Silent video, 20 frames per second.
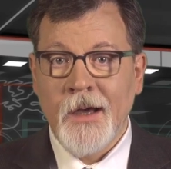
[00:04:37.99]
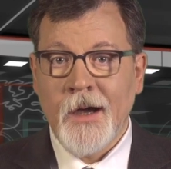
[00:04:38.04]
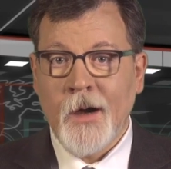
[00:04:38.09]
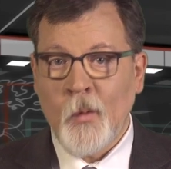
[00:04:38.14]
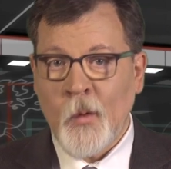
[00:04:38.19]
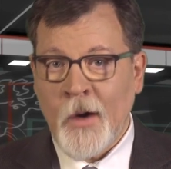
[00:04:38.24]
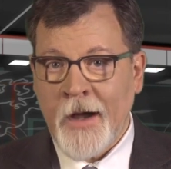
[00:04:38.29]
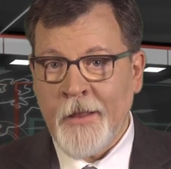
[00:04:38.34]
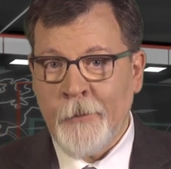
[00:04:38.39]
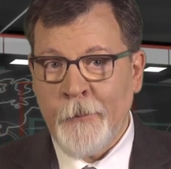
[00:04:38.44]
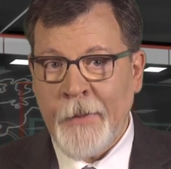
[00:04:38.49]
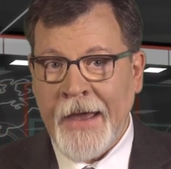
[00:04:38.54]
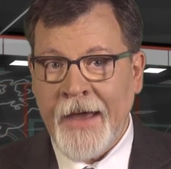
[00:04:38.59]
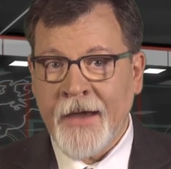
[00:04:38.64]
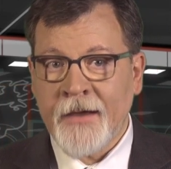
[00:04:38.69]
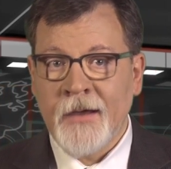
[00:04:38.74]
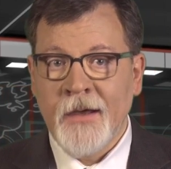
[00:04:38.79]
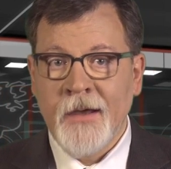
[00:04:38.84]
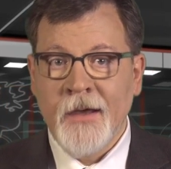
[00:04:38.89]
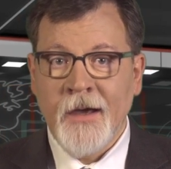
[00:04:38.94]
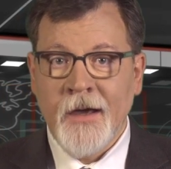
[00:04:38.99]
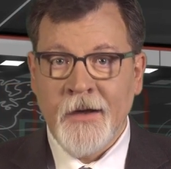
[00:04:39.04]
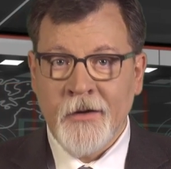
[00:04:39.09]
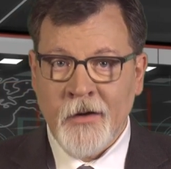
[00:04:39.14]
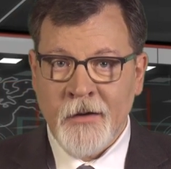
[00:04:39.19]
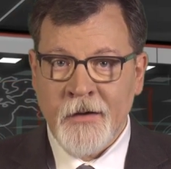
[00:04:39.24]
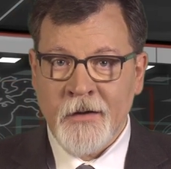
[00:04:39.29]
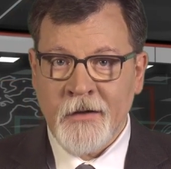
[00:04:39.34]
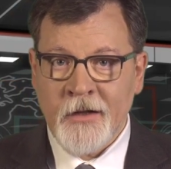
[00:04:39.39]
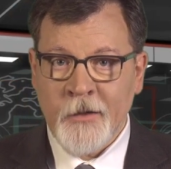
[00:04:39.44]
A while back, an
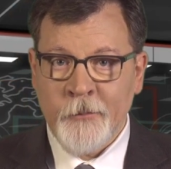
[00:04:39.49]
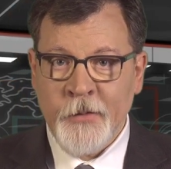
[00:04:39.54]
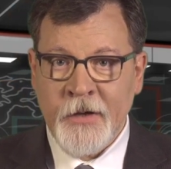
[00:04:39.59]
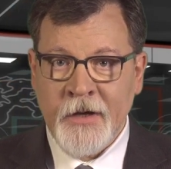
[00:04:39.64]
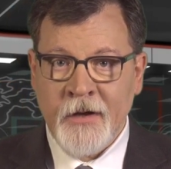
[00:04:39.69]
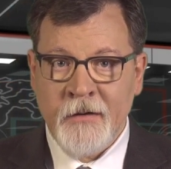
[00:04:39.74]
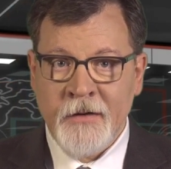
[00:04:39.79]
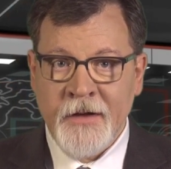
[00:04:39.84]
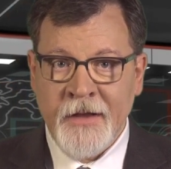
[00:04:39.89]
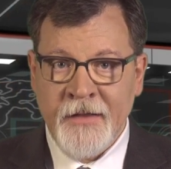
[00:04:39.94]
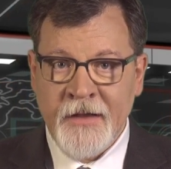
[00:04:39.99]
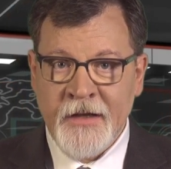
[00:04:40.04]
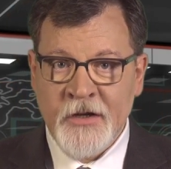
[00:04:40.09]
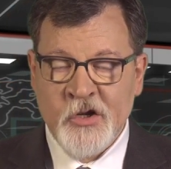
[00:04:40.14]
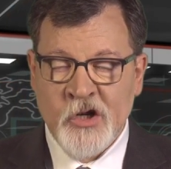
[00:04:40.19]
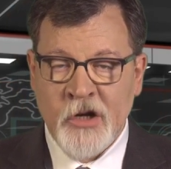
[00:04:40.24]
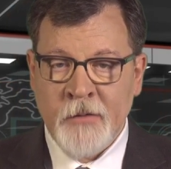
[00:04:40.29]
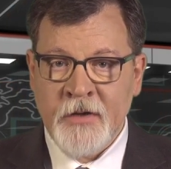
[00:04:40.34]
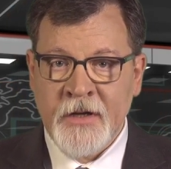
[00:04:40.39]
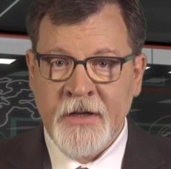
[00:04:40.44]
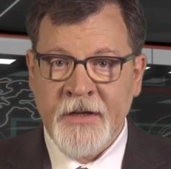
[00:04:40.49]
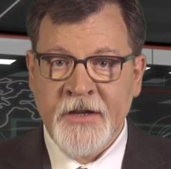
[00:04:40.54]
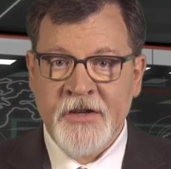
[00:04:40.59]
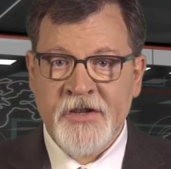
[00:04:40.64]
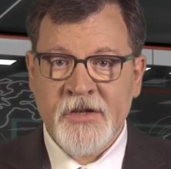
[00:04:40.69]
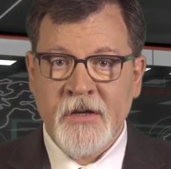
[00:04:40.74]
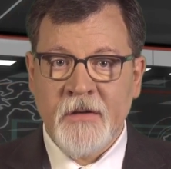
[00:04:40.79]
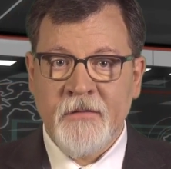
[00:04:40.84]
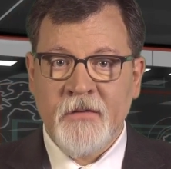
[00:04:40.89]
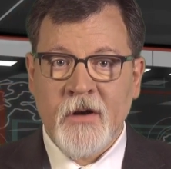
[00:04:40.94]
article appeared in the German
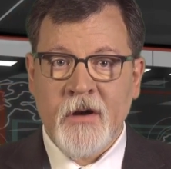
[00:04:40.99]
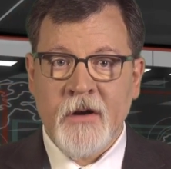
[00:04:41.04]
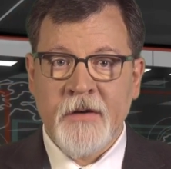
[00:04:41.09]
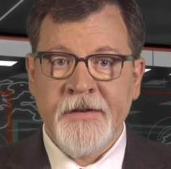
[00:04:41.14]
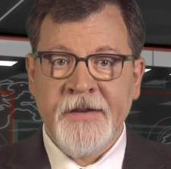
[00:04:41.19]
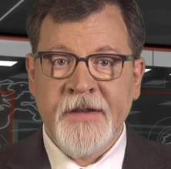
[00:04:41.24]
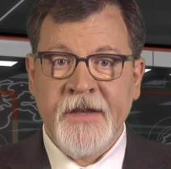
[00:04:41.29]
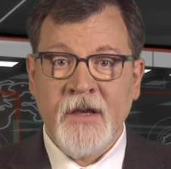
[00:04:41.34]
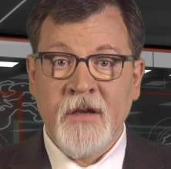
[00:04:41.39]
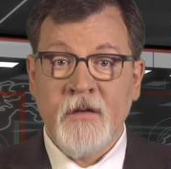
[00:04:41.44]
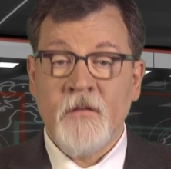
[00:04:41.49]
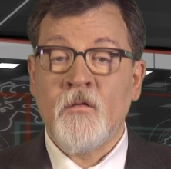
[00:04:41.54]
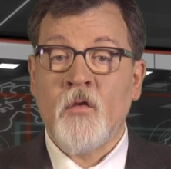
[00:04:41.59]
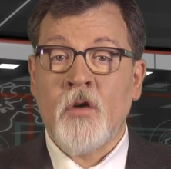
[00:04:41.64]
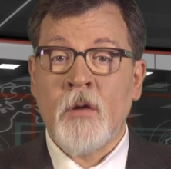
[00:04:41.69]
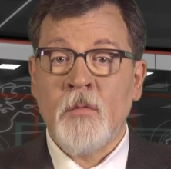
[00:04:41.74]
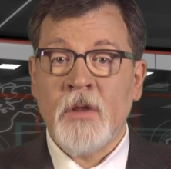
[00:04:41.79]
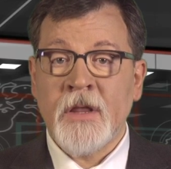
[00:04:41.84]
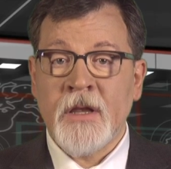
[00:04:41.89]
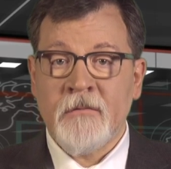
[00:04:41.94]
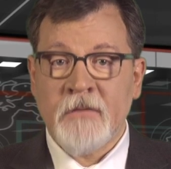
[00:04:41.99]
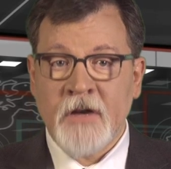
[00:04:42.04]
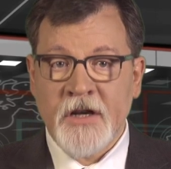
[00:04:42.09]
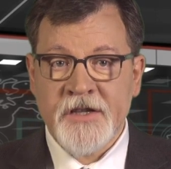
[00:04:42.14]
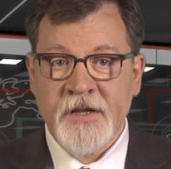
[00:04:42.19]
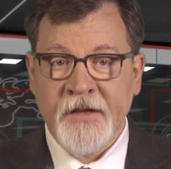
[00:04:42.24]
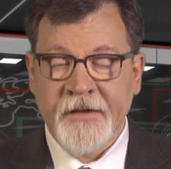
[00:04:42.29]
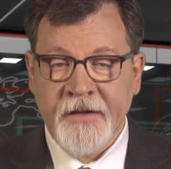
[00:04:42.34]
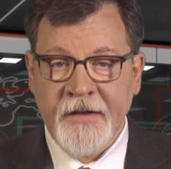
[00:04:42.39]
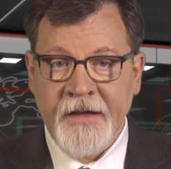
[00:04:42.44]
edition of RT, formerly
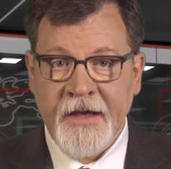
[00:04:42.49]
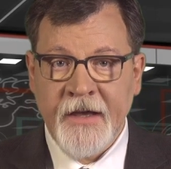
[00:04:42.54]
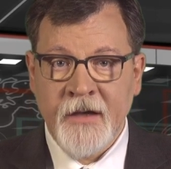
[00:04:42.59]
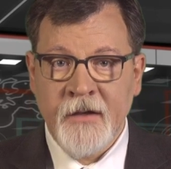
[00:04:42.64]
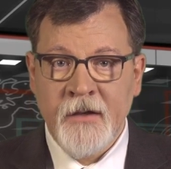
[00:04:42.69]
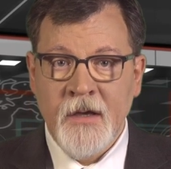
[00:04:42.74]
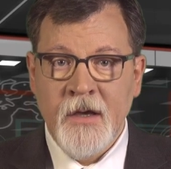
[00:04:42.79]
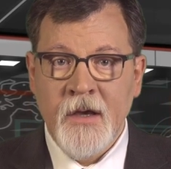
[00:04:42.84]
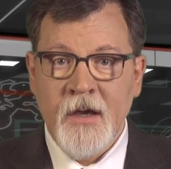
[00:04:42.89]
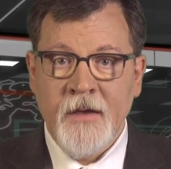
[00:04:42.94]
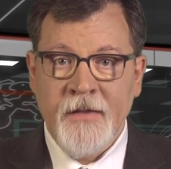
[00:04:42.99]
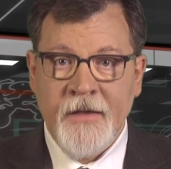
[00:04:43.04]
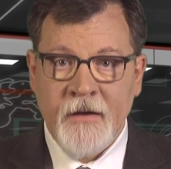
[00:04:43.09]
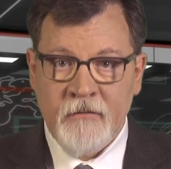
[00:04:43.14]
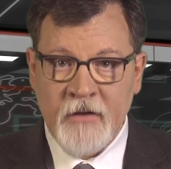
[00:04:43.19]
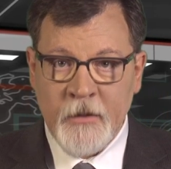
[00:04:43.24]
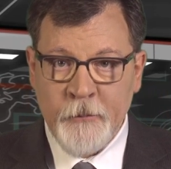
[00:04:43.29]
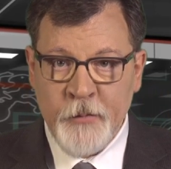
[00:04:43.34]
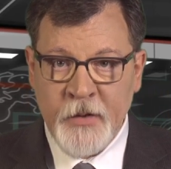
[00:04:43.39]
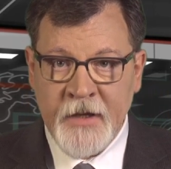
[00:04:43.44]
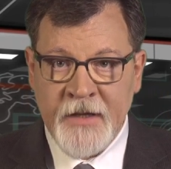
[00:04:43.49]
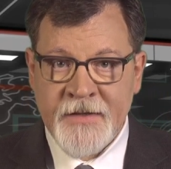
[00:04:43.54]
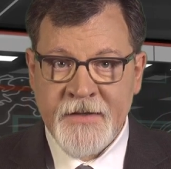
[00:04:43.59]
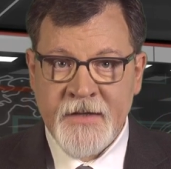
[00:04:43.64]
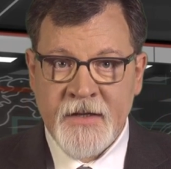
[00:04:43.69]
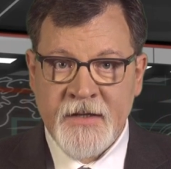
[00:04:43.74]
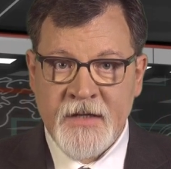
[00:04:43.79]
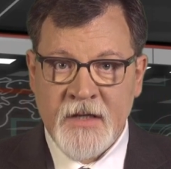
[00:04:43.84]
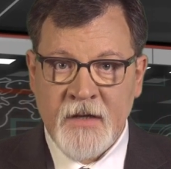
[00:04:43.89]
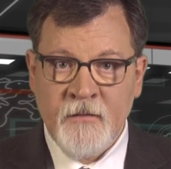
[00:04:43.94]
Russia Today, that repeats
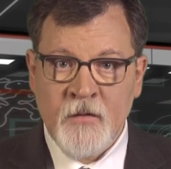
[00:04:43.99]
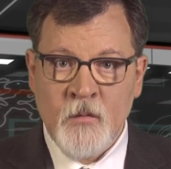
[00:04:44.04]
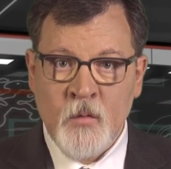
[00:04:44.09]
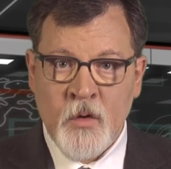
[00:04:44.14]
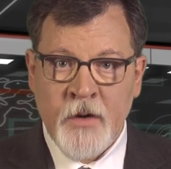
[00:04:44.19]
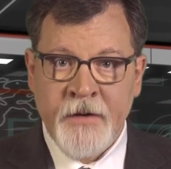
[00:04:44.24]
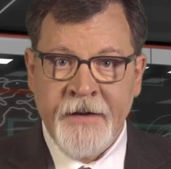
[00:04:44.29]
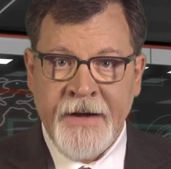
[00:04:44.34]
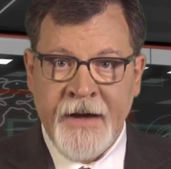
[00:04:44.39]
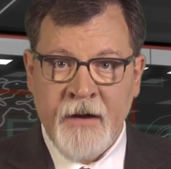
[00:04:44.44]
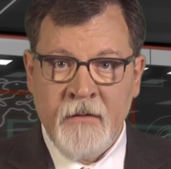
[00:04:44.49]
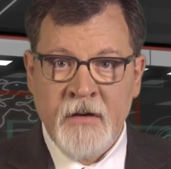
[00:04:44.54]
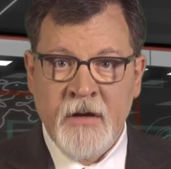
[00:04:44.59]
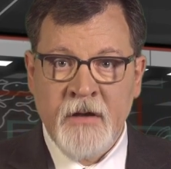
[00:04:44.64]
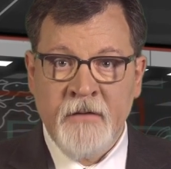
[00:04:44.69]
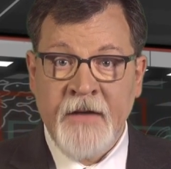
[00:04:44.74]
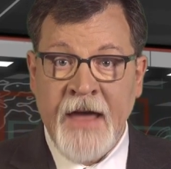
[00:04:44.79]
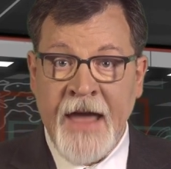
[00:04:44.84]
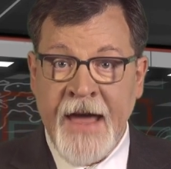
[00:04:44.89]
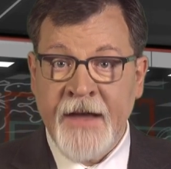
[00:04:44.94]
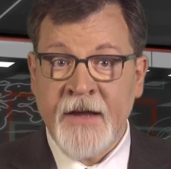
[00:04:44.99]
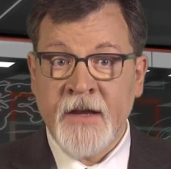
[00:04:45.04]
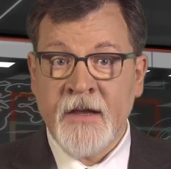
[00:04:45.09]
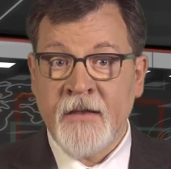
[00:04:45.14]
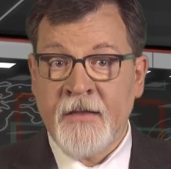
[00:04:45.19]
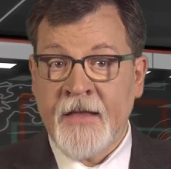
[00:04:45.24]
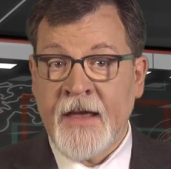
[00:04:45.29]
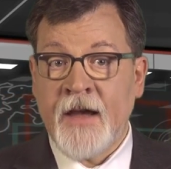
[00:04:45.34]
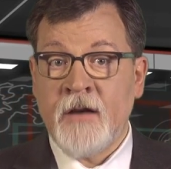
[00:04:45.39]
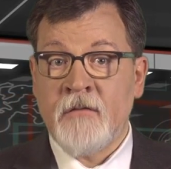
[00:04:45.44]
the civil war narrative,
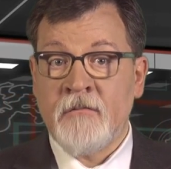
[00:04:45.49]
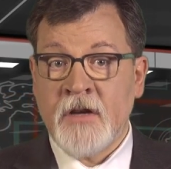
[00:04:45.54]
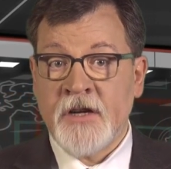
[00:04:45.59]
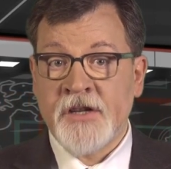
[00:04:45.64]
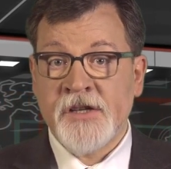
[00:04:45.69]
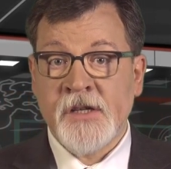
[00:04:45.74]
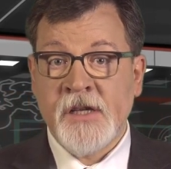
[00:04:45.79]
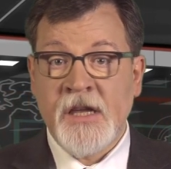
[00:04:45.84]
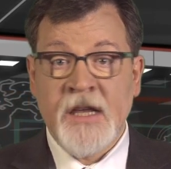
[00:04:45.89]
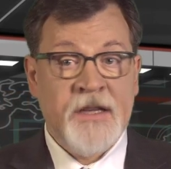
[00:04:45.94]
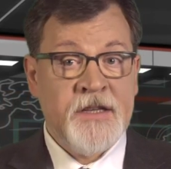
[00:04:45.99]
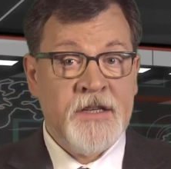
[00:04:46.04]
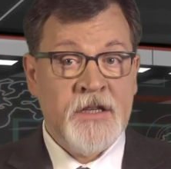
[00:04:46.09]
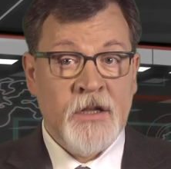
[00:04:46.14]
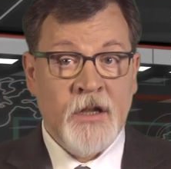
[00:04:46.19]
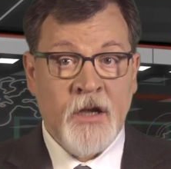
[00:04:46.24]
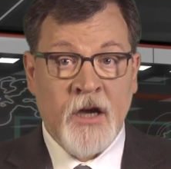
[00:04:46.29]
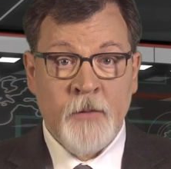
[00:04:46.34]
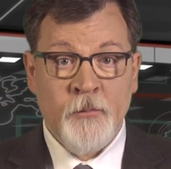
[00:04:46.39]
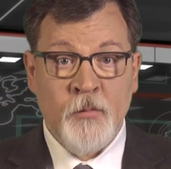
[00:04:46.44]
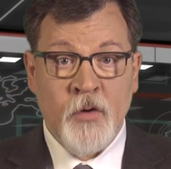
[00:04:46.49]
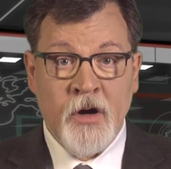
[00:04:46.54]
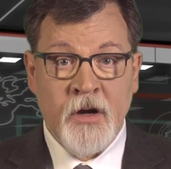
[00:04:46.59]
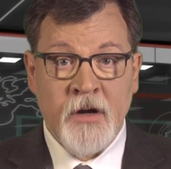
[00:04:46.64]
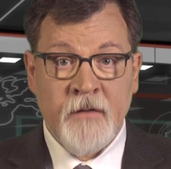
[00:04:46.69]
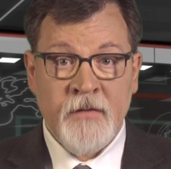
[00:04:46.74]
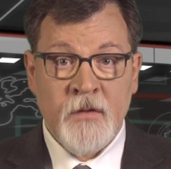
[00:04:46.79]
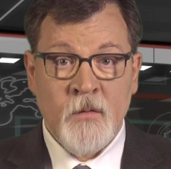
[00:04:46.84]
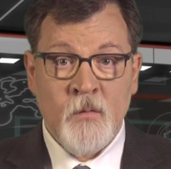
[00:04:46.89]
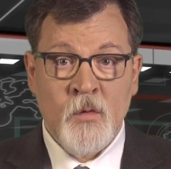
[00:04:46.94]
adding that Russia is not
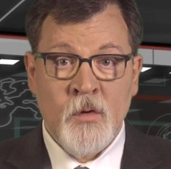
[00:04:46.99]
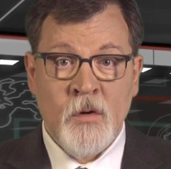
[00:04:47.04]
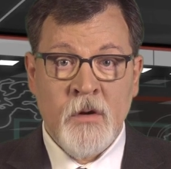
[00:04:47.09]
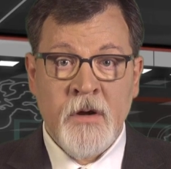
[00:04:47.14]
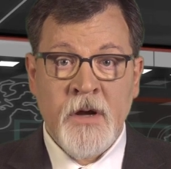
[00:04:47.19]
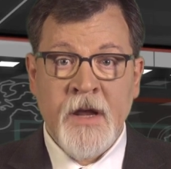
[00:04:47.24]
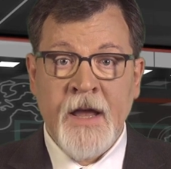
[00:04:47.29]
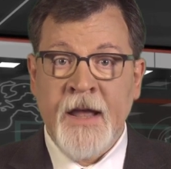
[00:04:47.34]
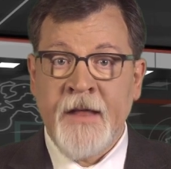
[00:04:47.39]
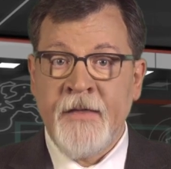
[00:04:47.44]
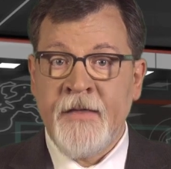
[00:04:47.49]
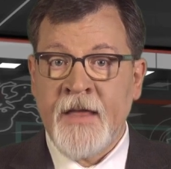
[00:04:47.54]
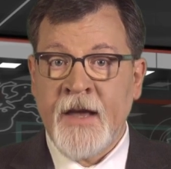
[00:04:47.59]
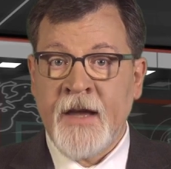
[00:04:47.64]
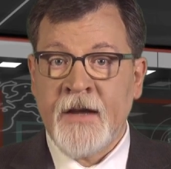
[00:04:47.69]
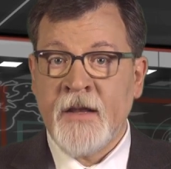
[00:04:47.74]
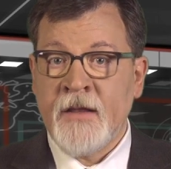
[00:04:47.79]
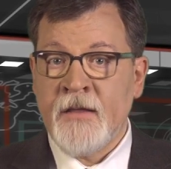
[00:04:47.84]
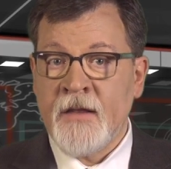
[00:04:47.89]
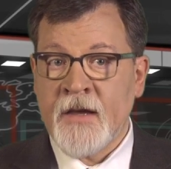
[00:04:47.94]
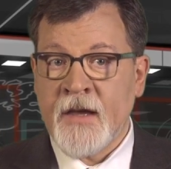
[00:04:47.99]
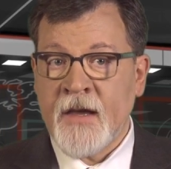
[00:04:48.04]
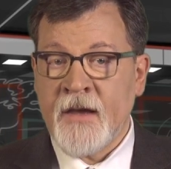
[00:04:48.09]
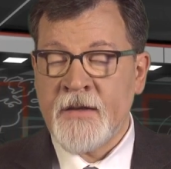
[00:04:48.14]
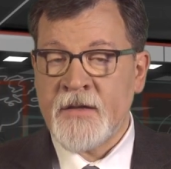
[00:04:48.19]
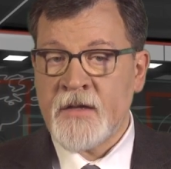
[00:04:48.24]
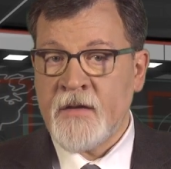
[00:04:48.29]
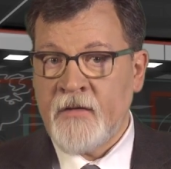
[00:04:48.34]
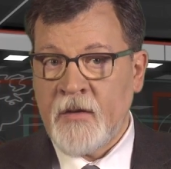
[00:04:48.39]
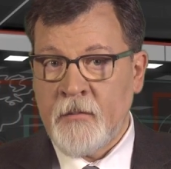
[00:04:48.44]
part of the war and that in the
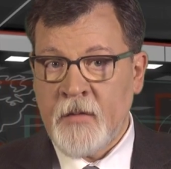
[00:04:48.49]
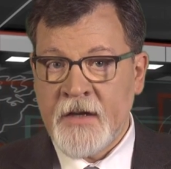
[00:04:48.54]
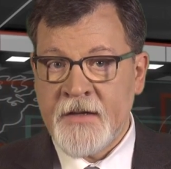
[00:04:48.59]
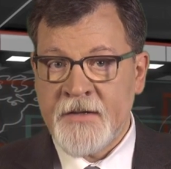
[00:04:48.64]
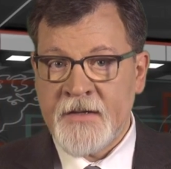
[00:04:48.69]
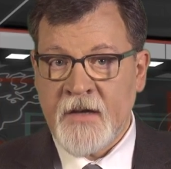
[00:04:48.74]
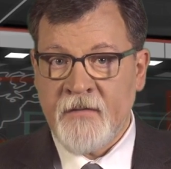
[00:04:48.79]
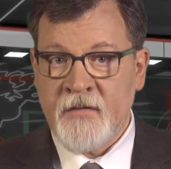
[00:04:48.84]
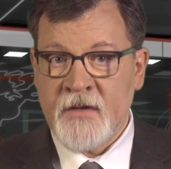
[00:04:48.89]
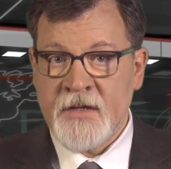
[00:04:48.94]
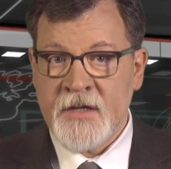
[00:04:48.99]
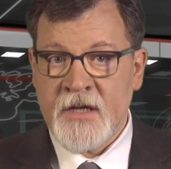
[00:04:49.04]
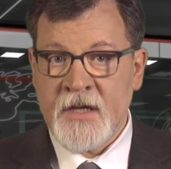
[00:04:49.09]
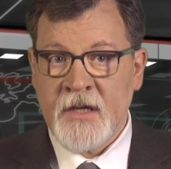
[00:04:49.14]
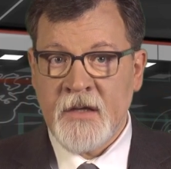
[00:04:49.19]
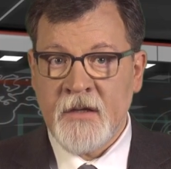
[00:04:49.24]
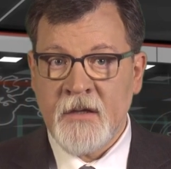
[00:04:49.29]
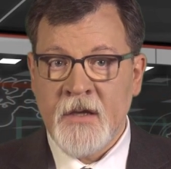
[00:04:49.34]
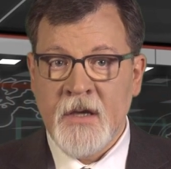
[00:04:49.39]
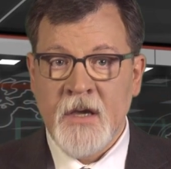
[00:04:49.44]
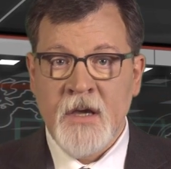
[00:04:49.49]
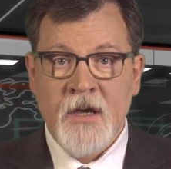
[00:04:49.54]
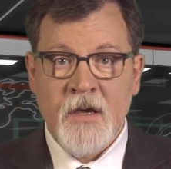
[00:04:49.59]
case of MH17,